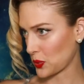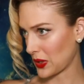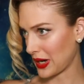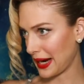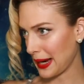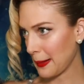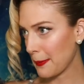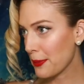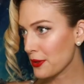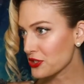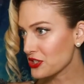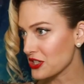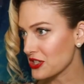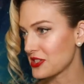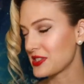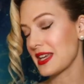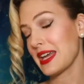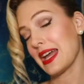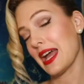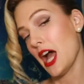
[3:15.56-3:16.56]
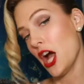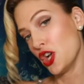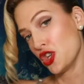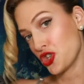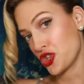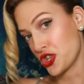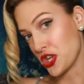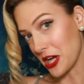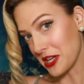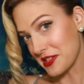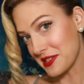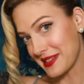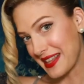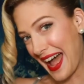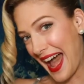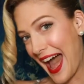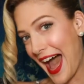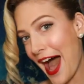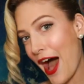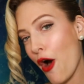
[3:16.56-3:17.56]
were able to see just
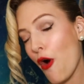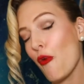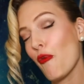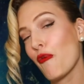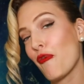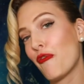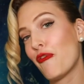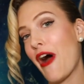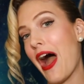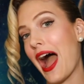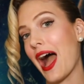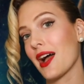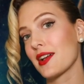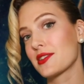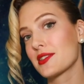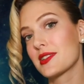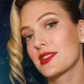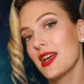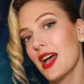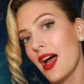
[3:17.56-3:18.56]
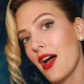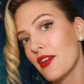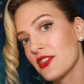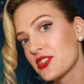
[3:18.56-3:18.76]
how fast